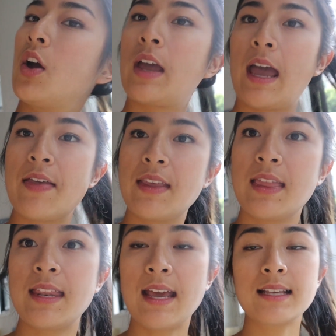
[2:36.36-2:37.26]
Okay, and then
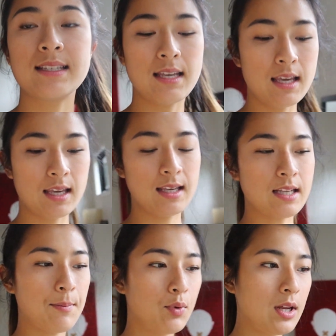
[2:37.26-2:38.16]
the next thing is
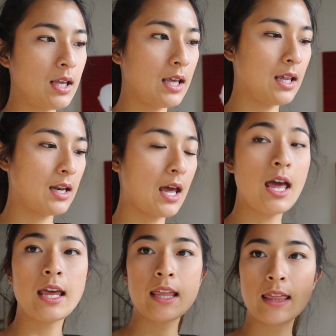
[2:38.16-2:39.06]
I'm putting in
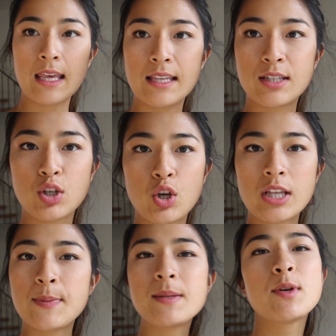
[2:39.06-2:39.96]
this,
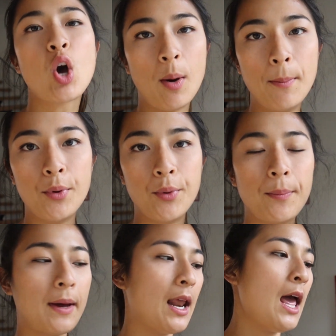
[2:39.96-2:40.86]
it's supposed to be
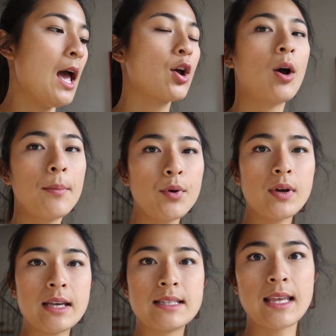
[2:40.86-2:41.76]
kombu, but kombu
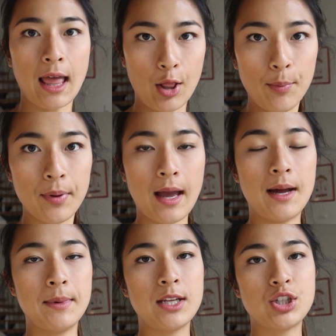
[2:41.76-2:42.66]
is kelp,
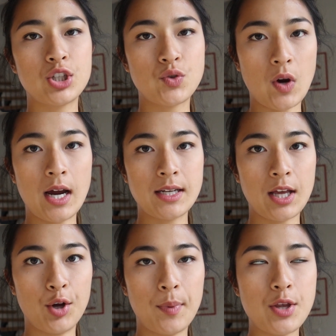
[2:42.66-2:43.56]
and it's just dried
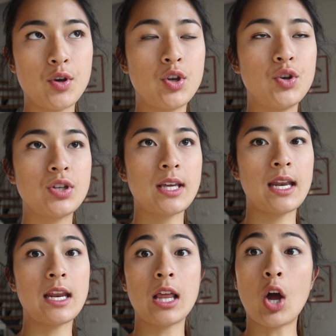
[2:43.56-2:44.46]
kelp, and you can usually
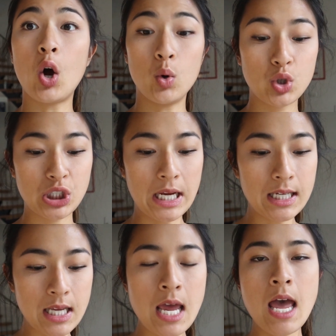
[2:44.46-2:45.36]
get it in like a whole
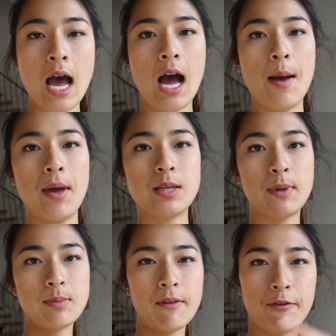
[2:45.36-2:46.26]
sheet, and it's
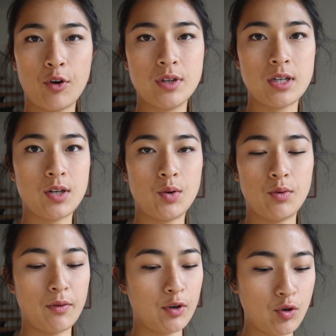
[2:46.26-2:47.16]
supposed to be frozen
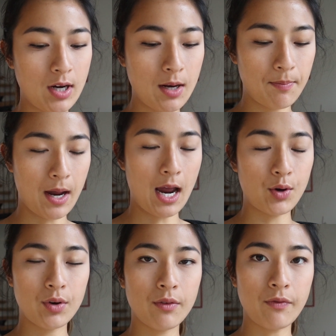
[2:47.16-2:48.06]
or refrigerated, but I
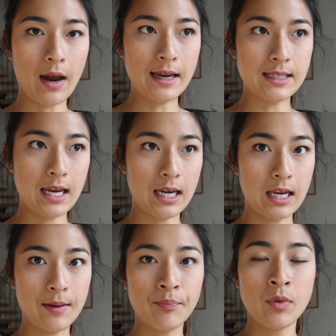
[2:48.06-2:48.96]
couldn't find
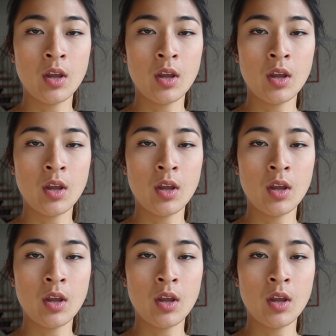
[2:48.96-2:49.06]
any